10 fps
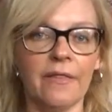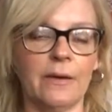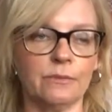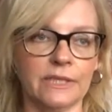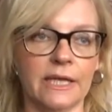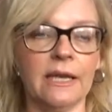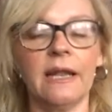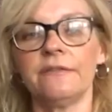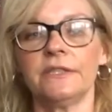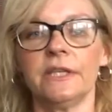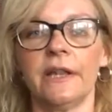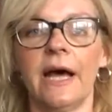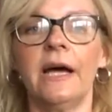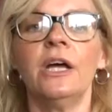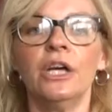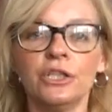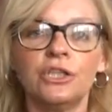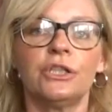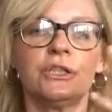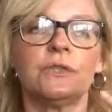that was it, and left it at that,
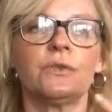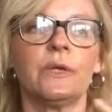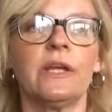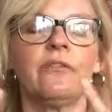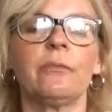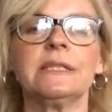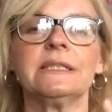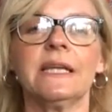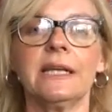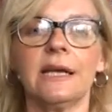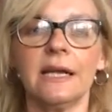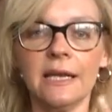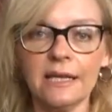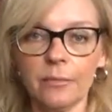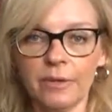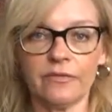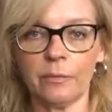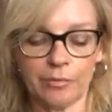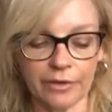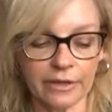just to sort of give my skin a little bit of a
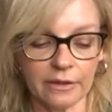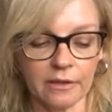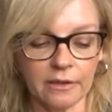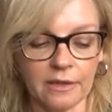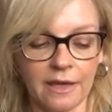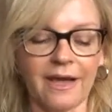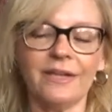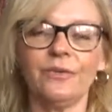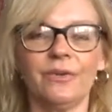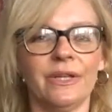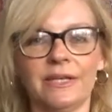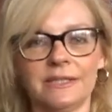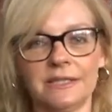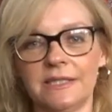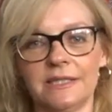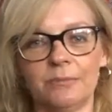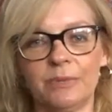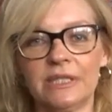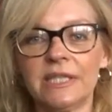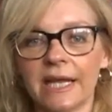breather. I don't think this is
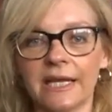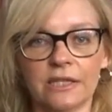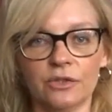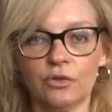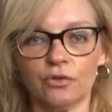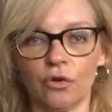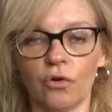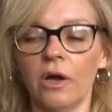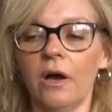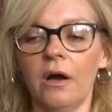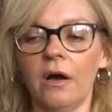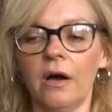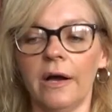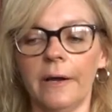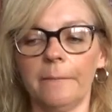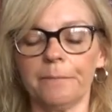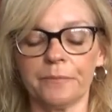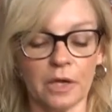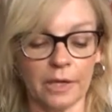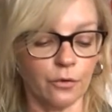particularly a strong
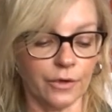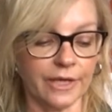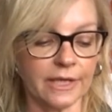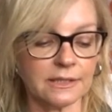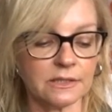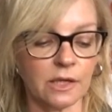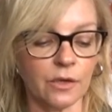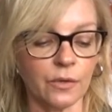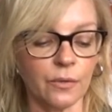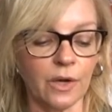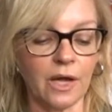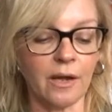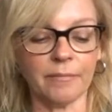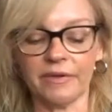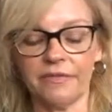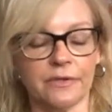glycolic, so my